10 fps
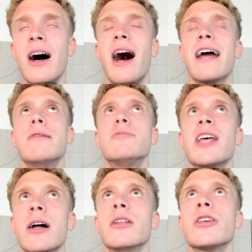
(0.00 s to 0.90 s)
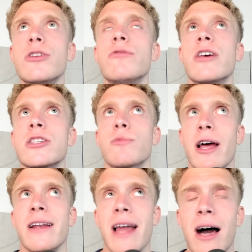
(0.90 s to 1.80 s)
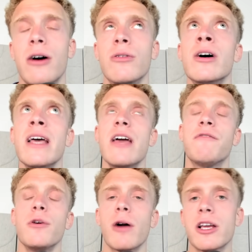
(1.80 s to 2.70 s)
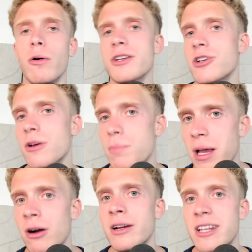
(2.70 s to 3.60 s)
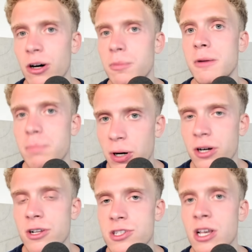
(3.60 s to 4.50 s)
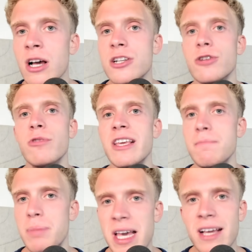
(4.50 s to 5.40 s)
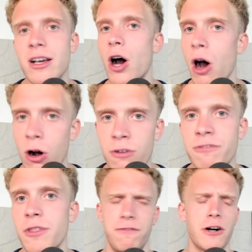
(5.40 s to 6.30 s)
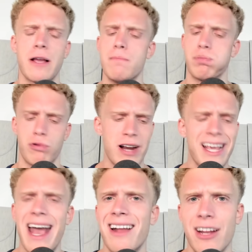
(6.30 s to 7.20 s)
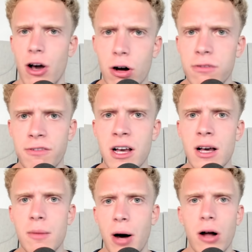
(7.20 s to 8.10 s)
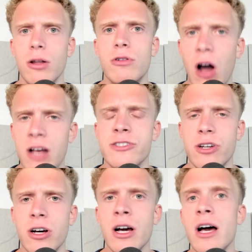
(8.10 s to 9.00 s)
I am telling you this right now. If you are going to compare Gilbert Burns to the big oaf, the fucking brick-headed oaf, Paulo Costa,